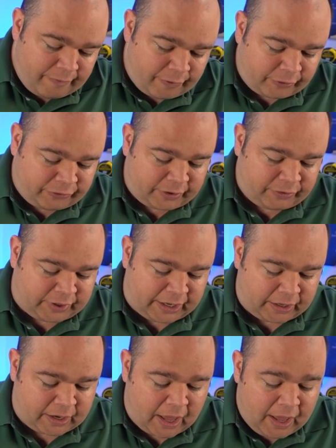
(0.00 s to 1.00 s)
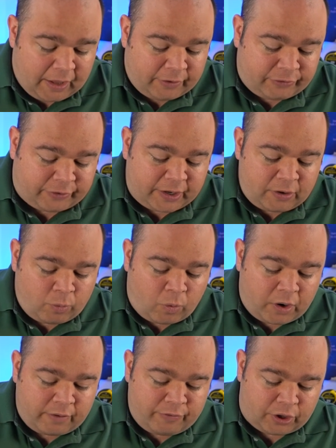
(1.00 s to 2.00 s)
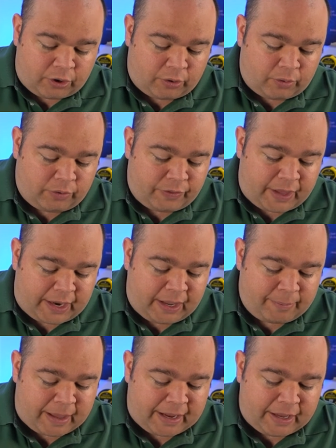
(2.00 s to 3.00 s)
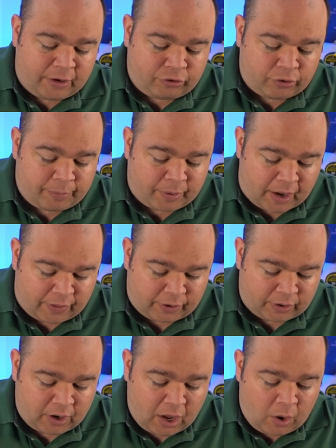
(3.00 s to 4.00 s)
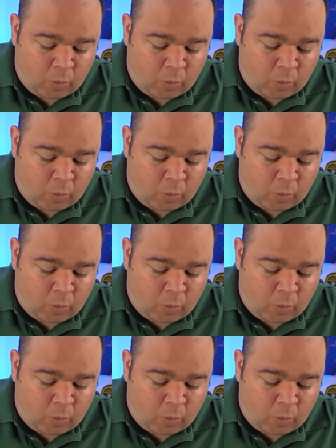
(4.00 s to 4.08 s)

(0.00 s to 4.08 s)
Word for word: Verse 16, "Send one of you that he may get your brother